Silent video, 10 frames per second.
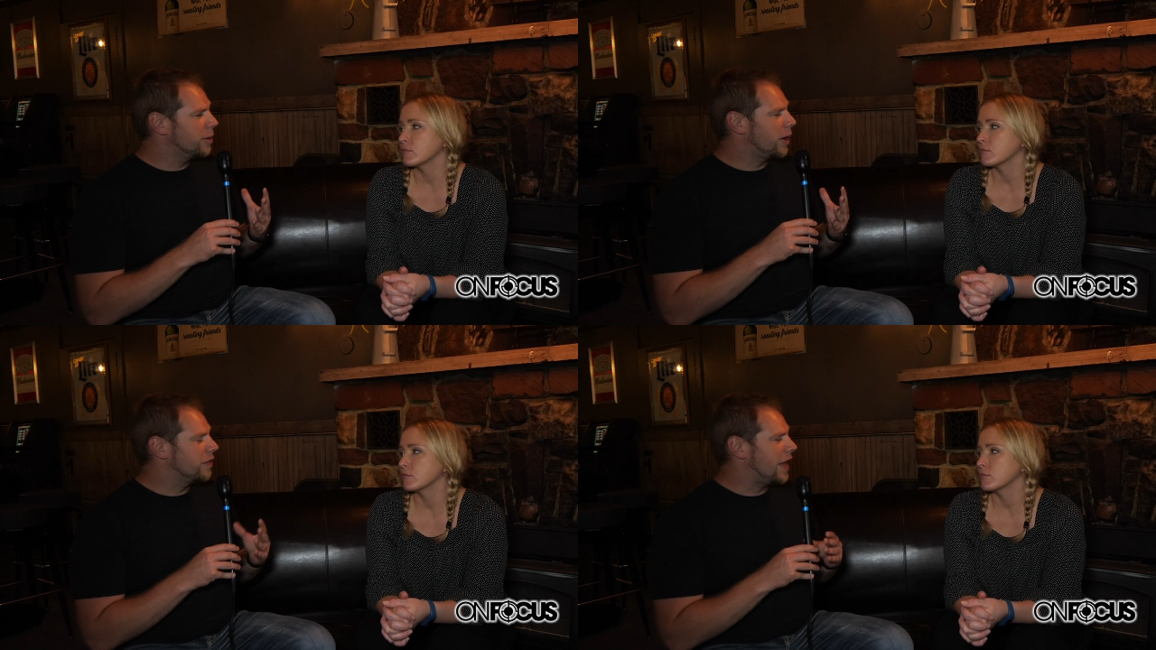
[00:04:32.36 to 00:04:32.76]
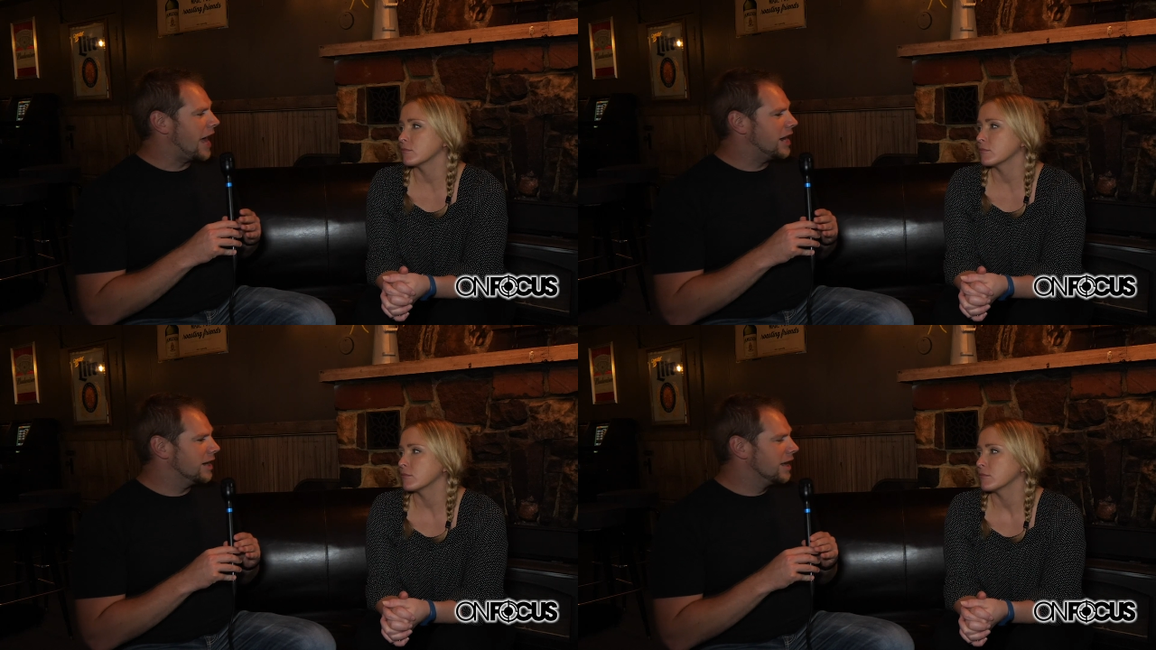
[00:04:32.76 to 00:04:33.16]
Speaker 1: about that
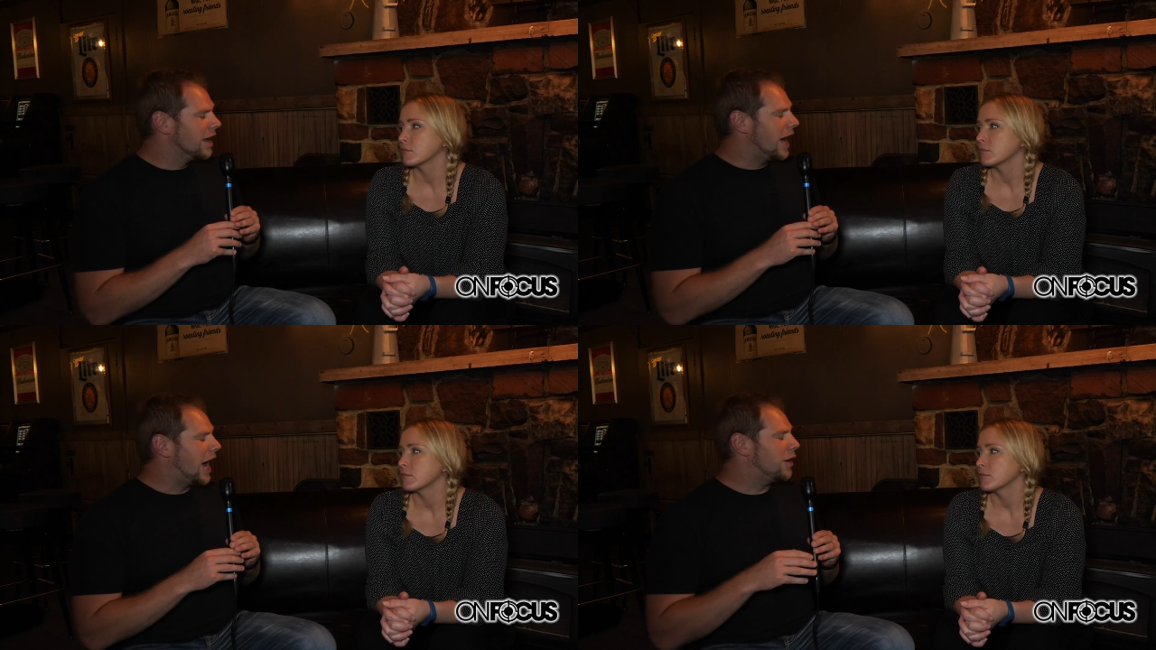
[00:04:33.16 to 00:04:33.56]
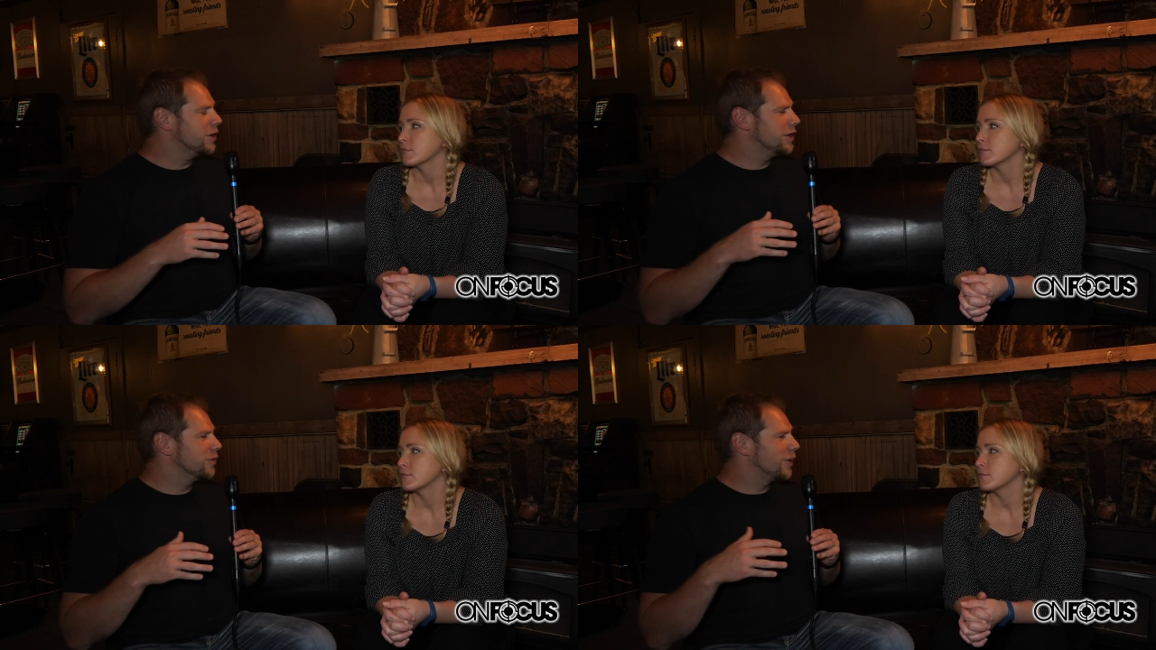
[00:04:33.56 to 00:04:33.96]
and how did
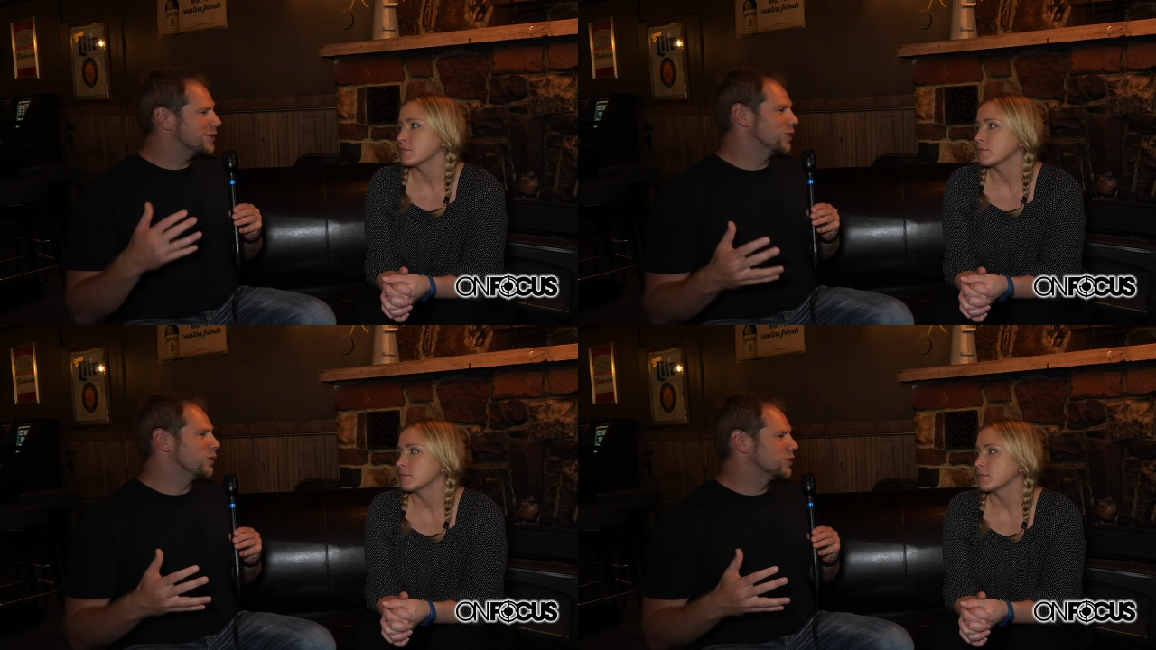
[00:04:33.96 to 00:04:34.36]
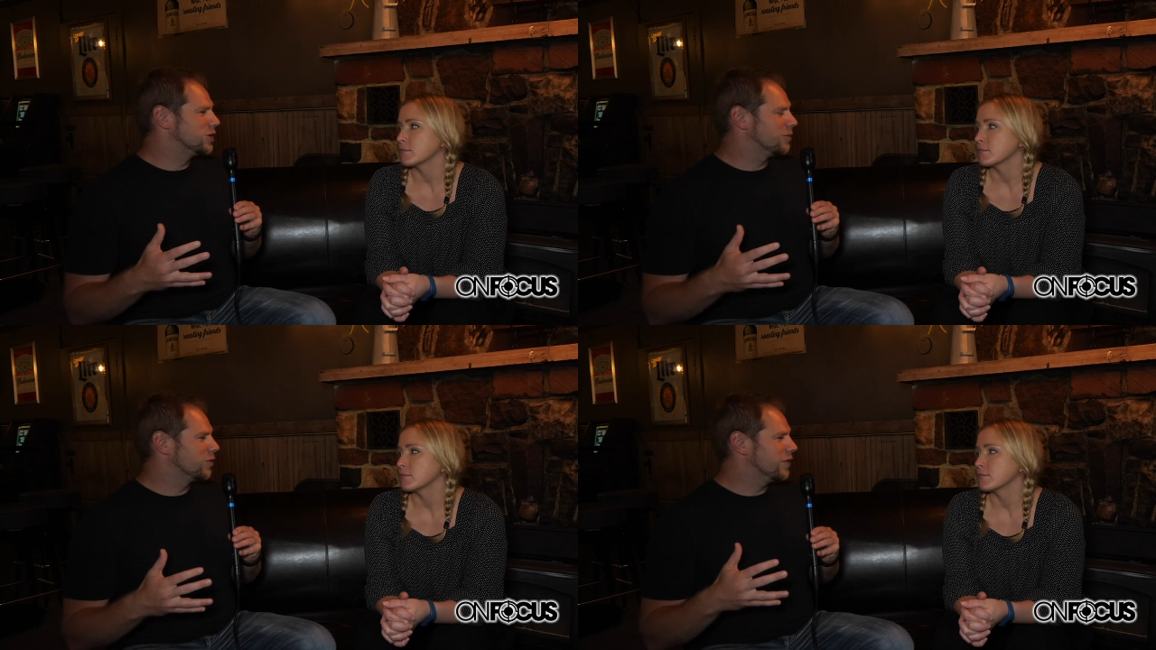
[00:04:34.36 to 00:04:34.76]
the rest of the
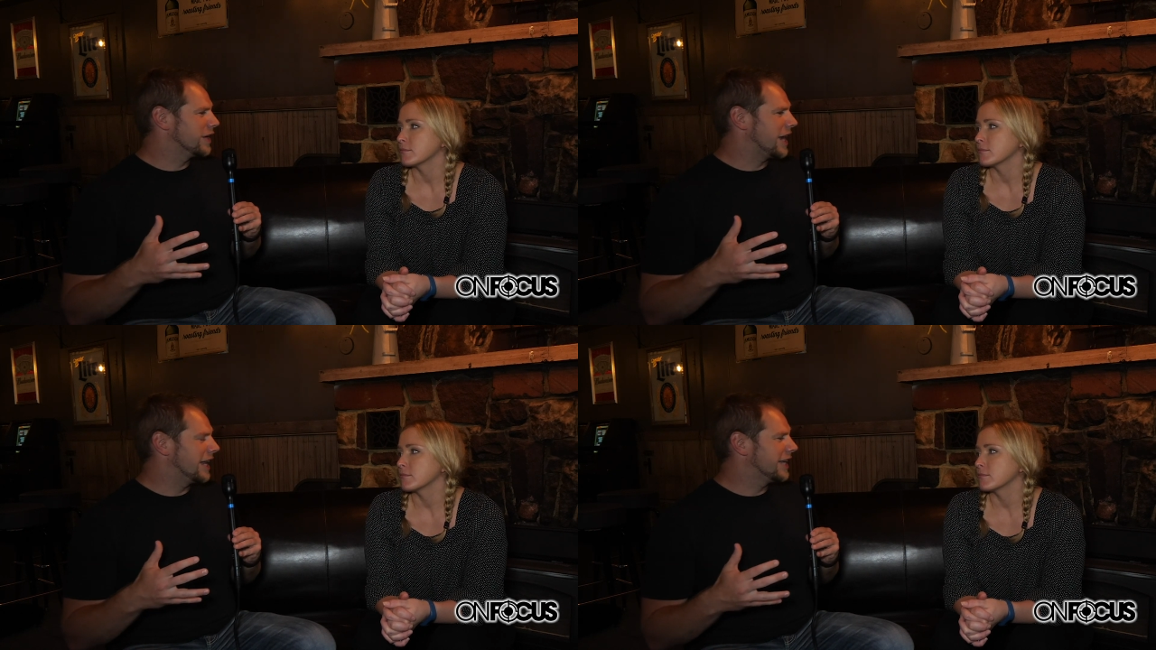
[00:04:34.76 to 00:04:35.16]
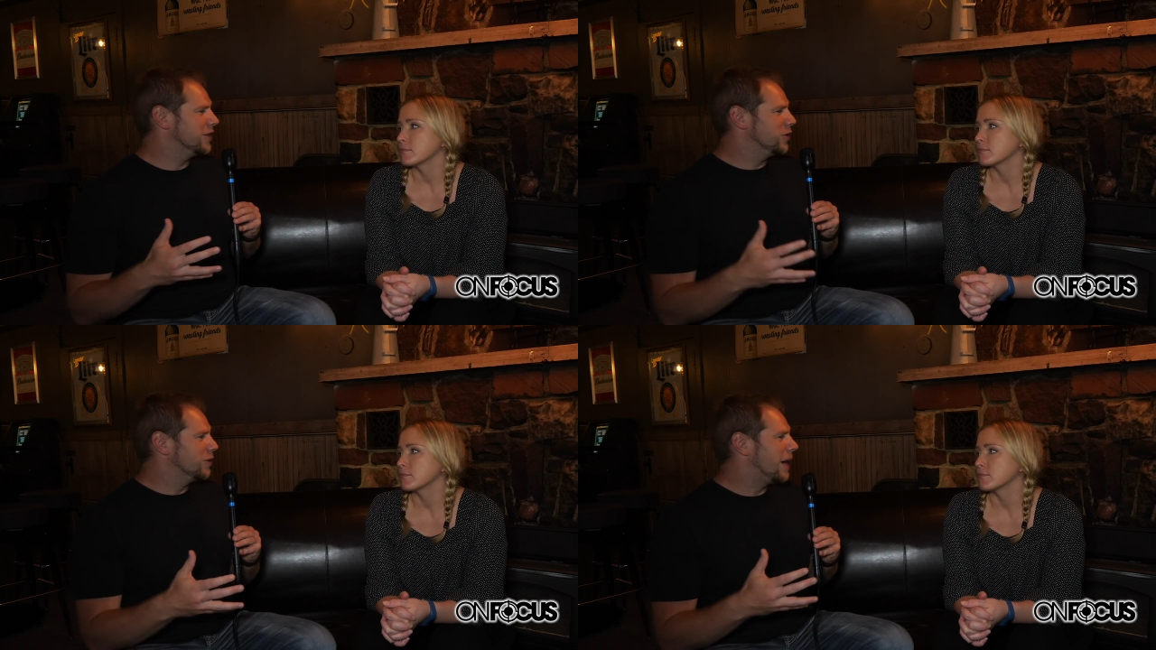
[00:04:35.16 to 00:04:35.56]
ownership really kind of get you
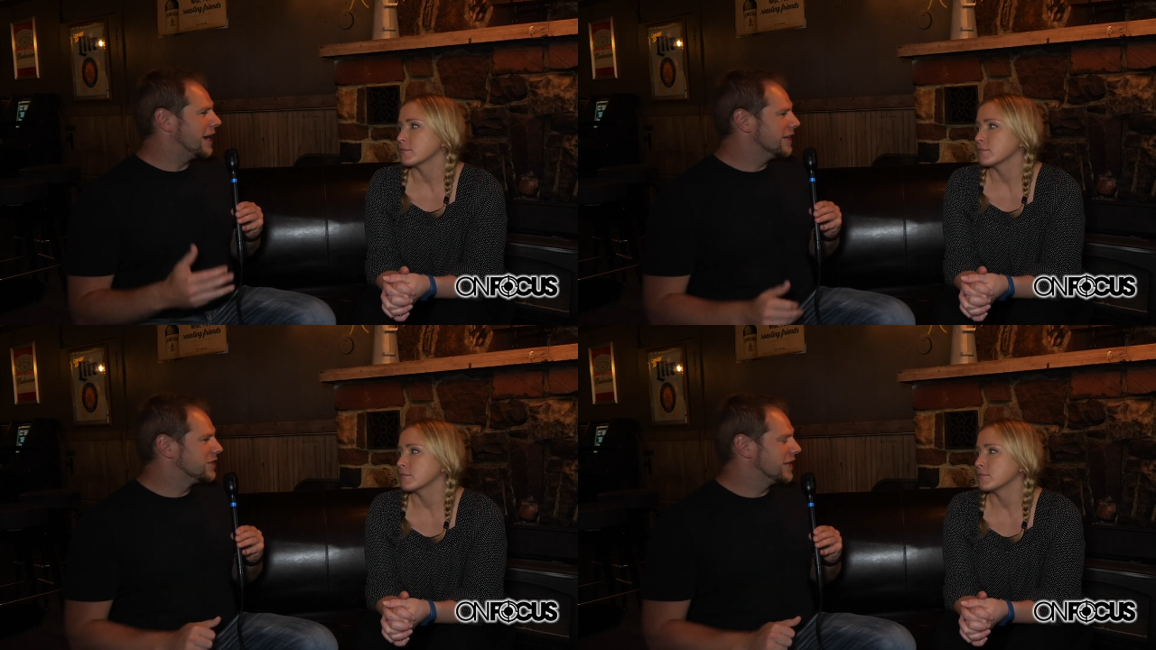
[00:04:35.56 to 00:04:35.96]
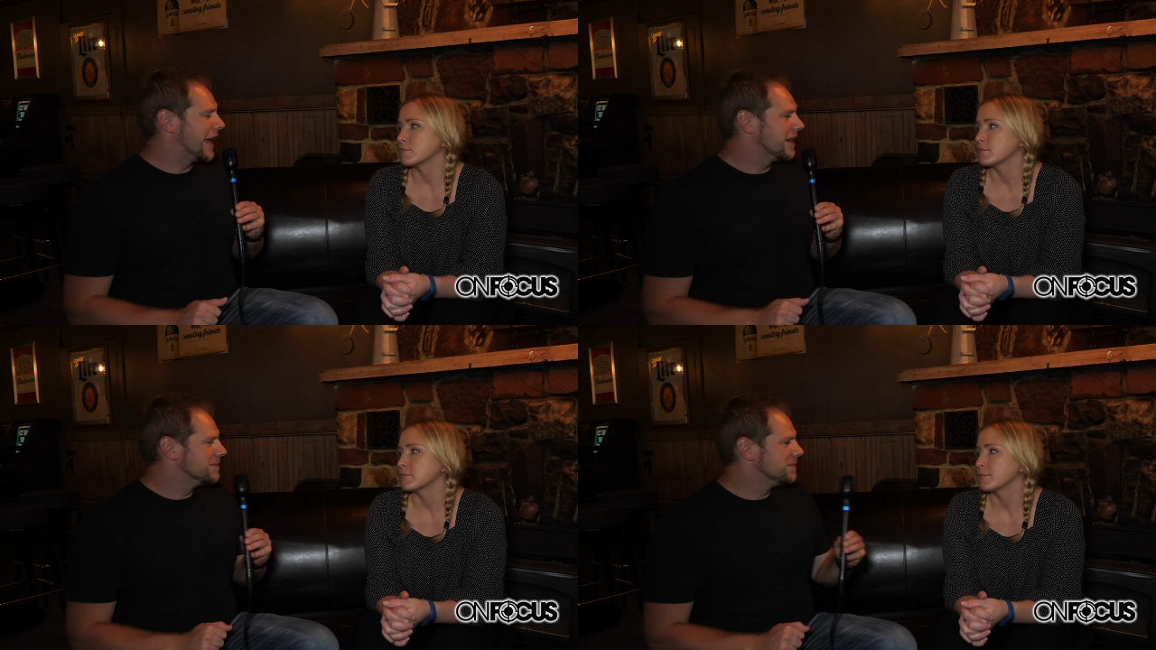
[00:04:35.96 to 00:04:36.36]
to buy into that?
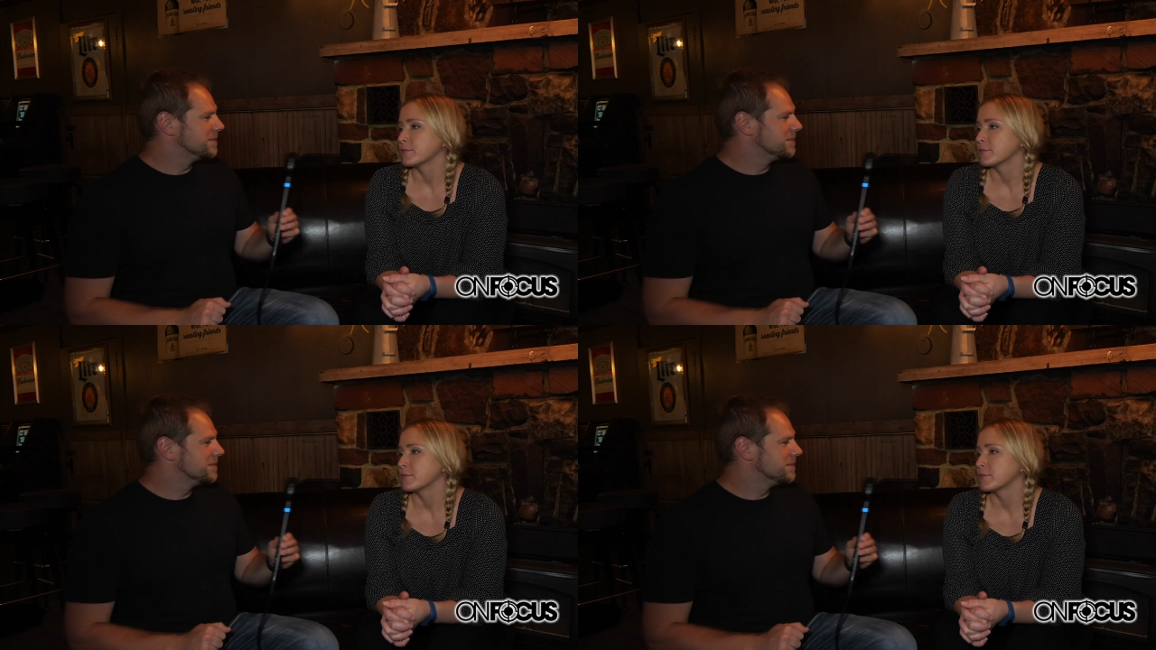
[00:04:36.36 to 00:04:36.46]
